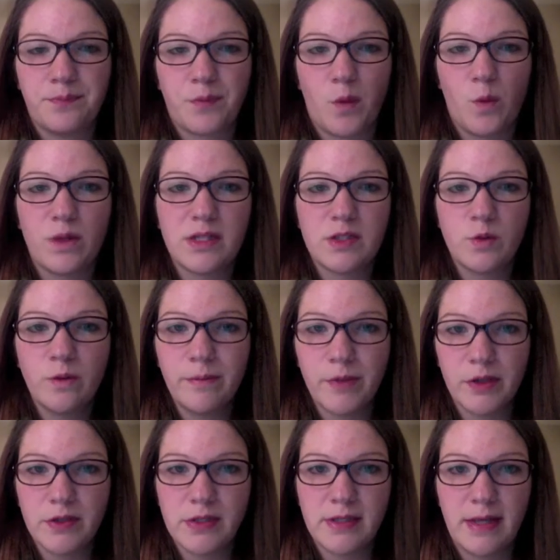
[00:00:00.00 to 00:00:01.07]
With
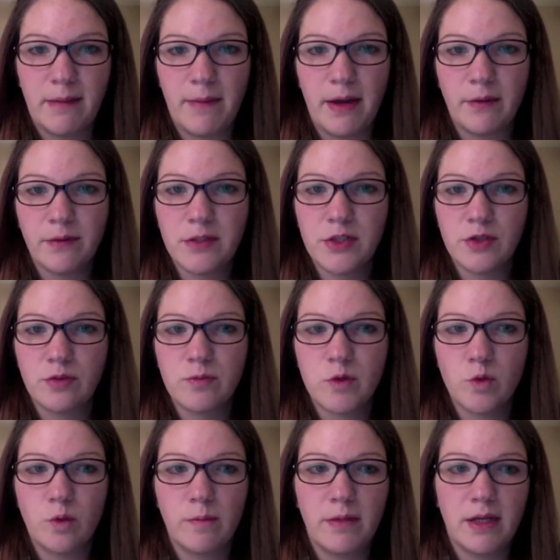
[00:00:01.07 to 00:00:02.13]
swimmers, they may resume
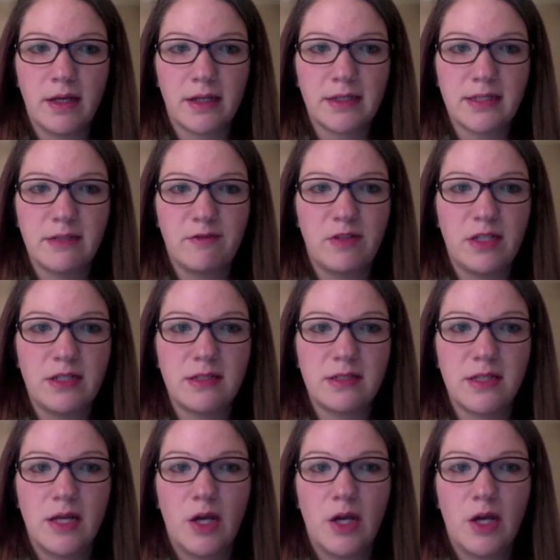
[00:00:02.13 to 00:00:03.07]
swimming activities,